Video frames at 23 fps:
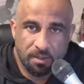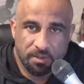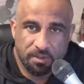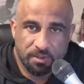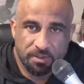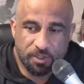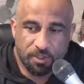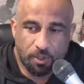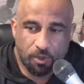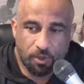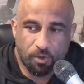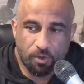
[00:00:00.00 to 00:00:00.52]

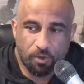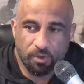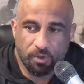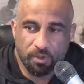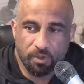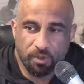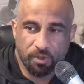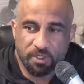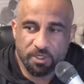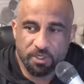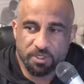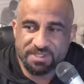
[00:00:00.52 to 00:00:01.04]
So
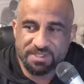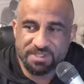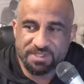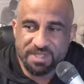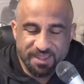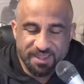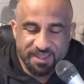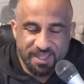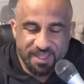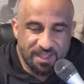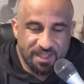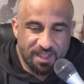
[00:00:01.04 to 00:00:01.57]
there's
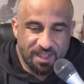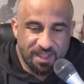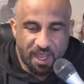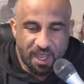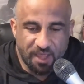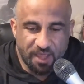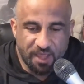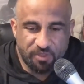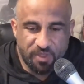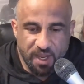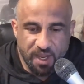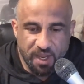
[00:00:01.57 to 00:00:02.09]
nothing like, I
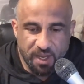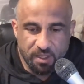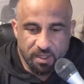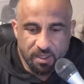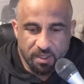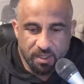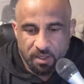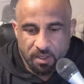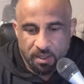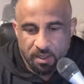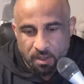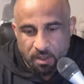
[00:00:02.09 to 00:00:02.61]
think,
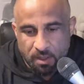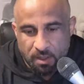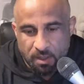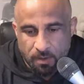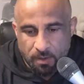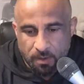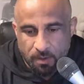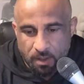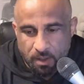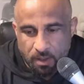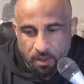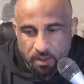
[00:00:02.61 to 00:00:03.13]

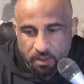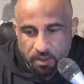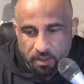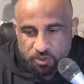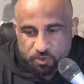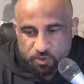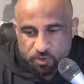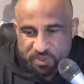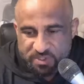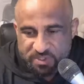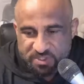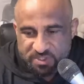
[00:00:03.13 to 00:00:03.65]

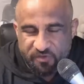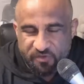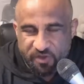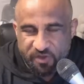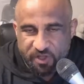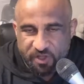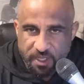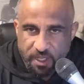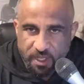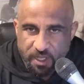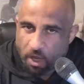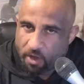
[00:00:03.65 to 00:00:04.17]

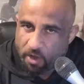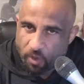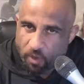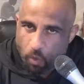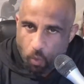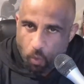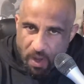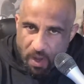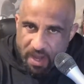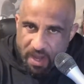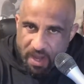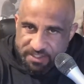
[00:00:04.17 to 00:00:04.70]
specifically on the
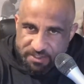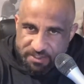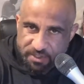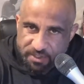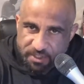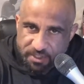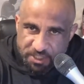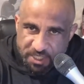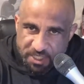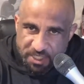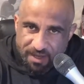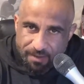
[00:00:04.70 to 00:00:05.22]
way to the
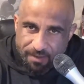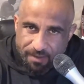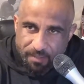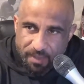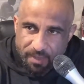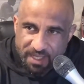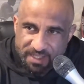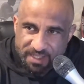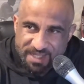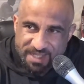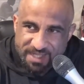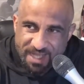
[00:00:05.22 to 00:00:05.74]
gym.
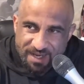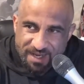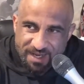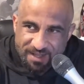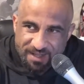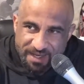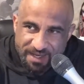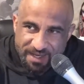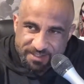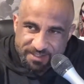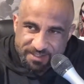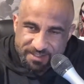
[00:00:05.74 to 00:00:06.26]
It's kind of
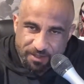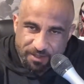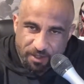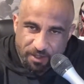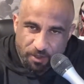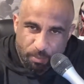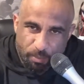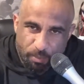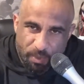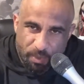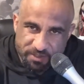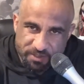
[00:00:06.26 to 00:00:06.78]
like this
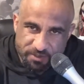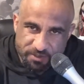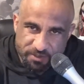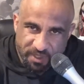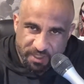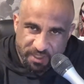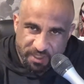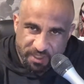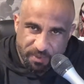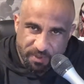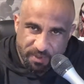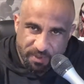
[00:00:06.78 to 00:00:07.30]
little puzzle
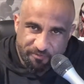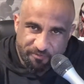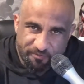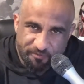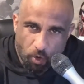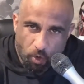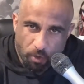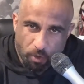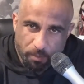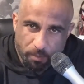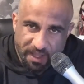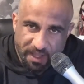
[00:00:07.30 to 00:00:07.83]
that's been
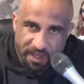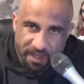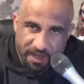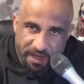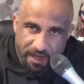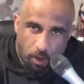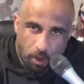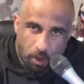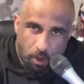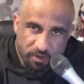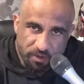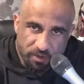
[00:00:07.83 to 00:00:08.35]

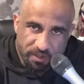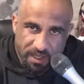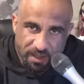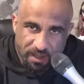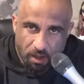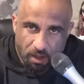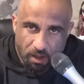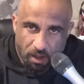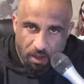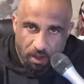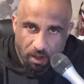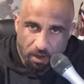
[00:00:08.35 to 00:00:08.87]
formulating all day
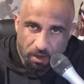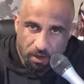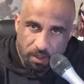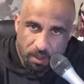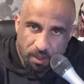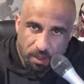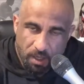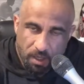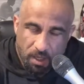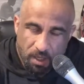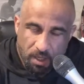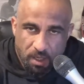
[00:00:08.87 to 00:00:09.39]
long
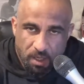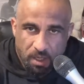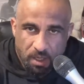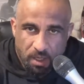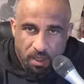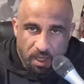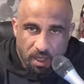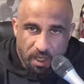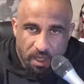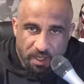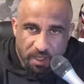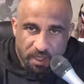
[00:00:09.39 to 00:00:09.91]

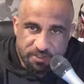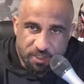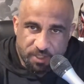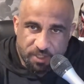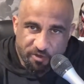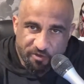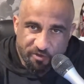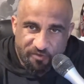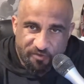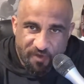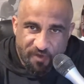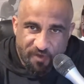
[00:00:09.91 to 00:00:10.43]
until
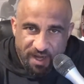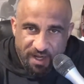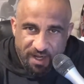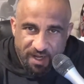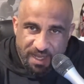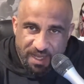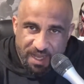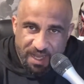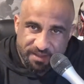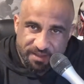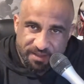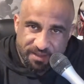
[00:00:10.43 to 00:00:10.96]
you finally
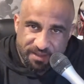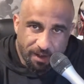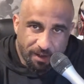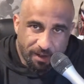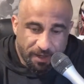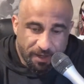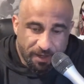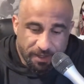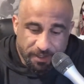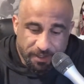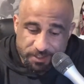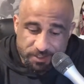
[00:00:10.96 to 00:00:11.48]
get there
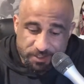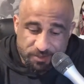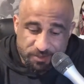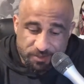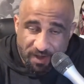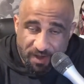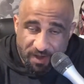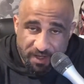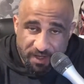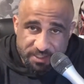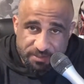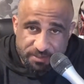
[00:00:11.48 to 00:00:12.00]
and you just
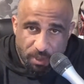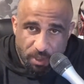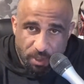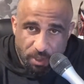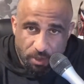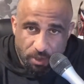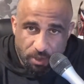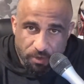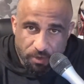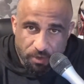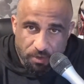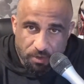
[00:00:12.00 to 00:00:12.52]
fucking
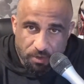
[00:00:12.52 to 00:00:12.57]
explode.